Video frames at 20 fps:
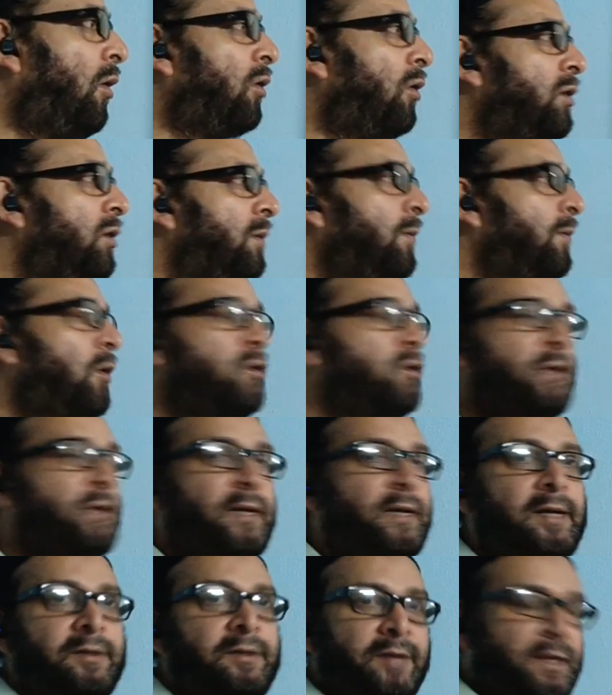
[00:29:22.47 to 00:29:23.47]
All the blocks
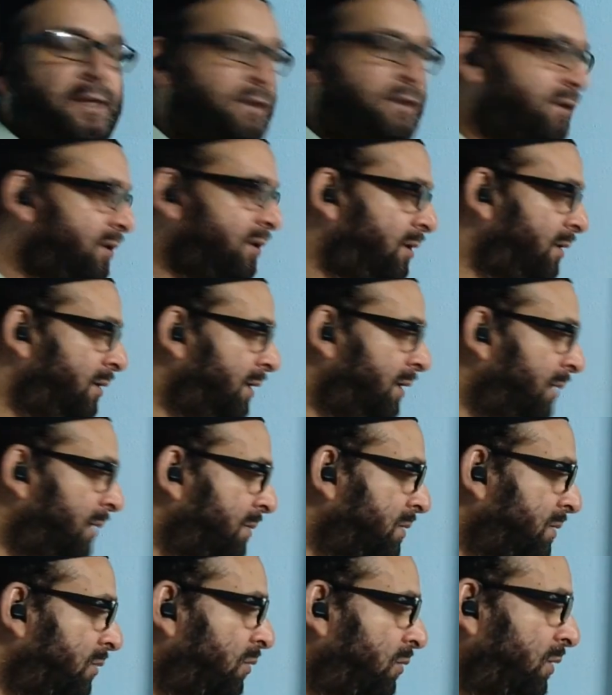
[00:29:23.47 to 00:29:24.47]
are at rest. That
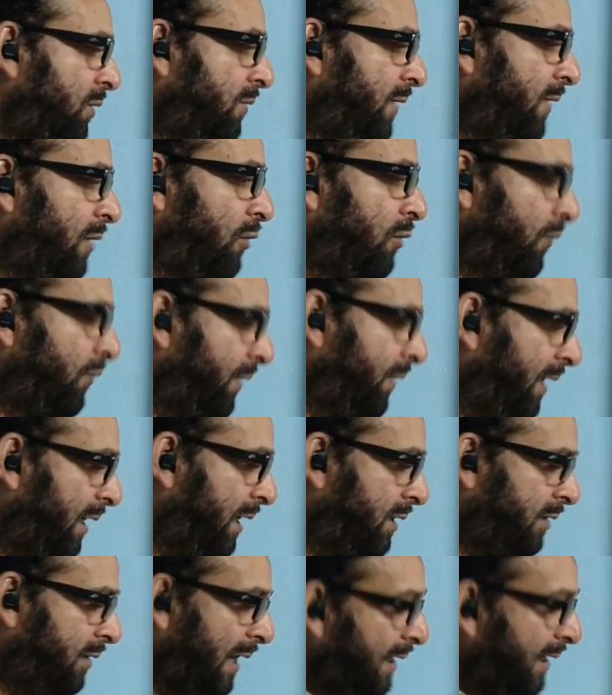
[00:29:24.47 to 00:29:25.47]
means the value of
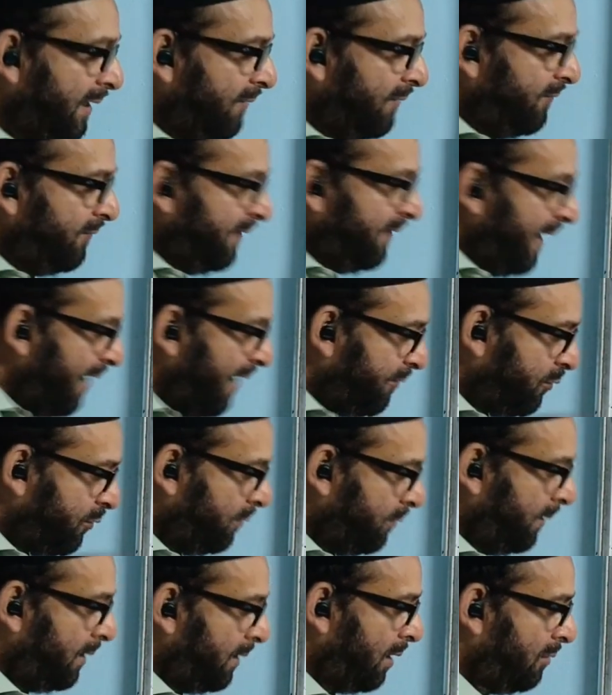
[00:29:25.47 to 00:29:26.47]
A, that time we have
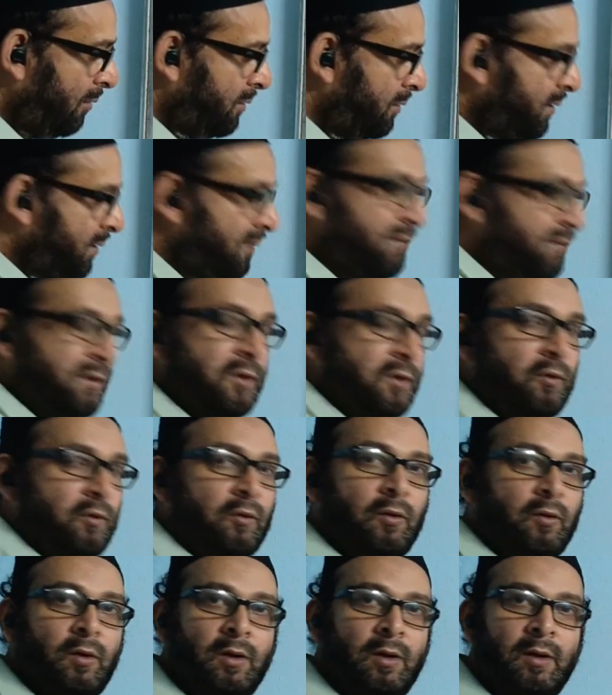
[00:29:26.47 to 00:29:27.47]
to make ourselves
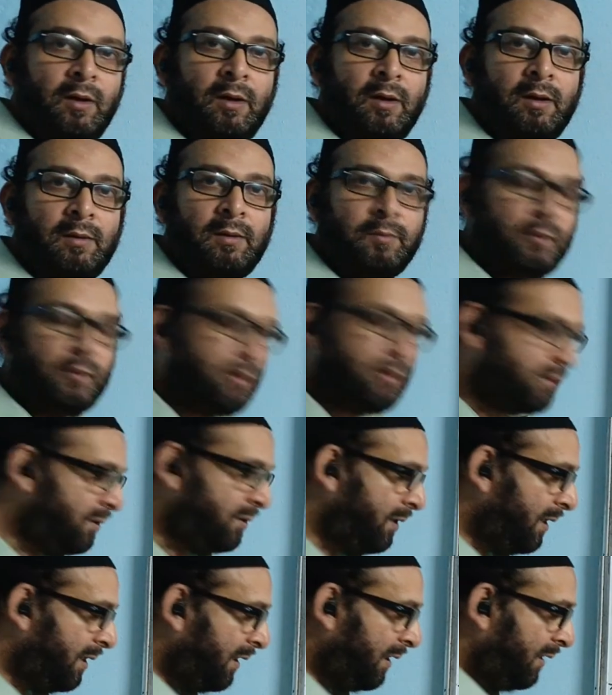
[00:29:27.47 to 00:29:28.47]
0. Because
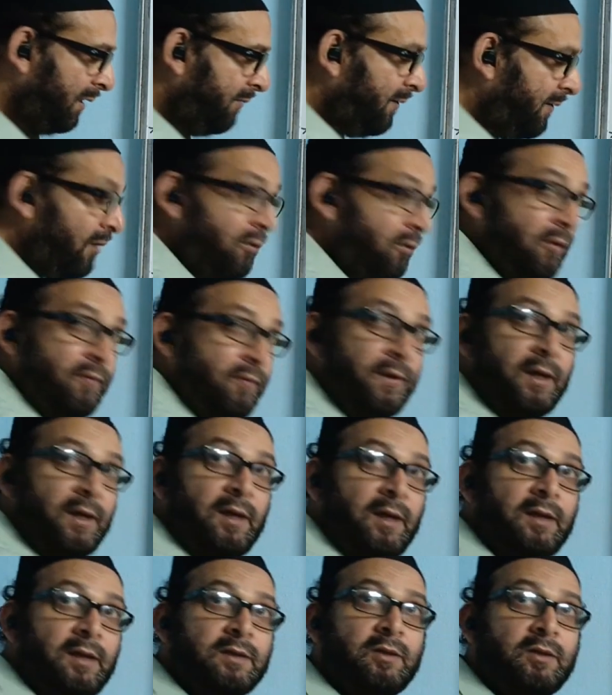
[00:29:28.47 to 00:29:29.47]
negative value of A
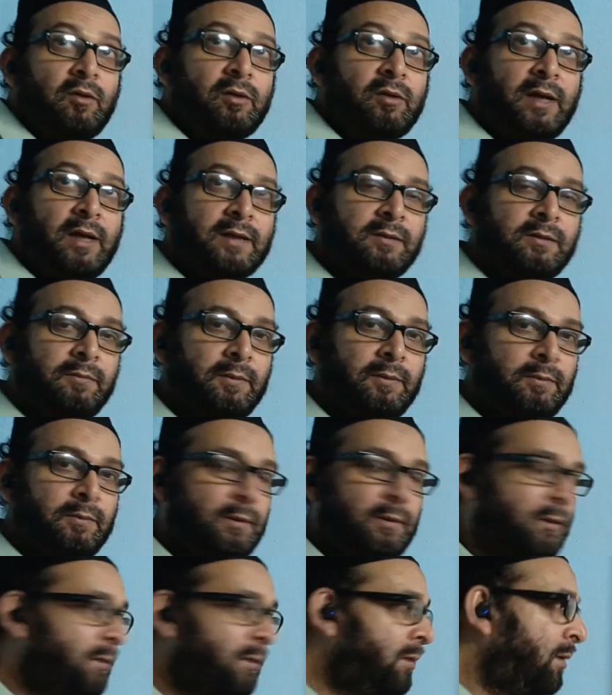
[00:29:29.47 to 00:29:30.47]
is not
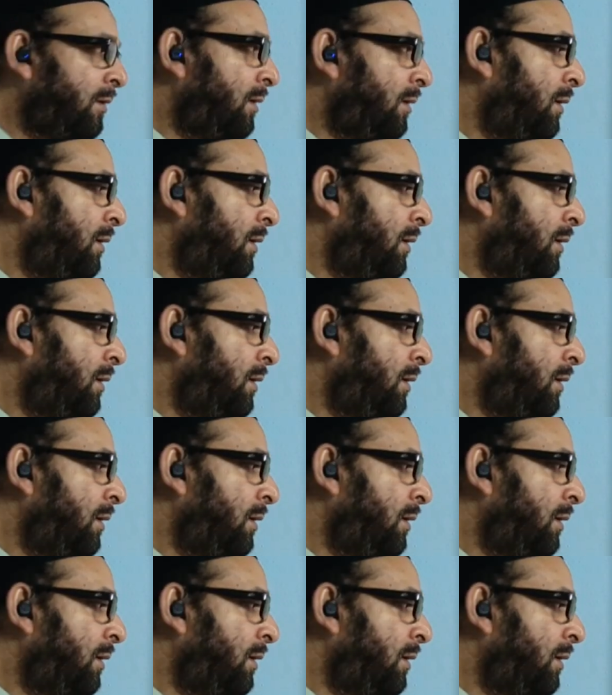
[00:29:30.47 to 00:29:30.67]
acceptable.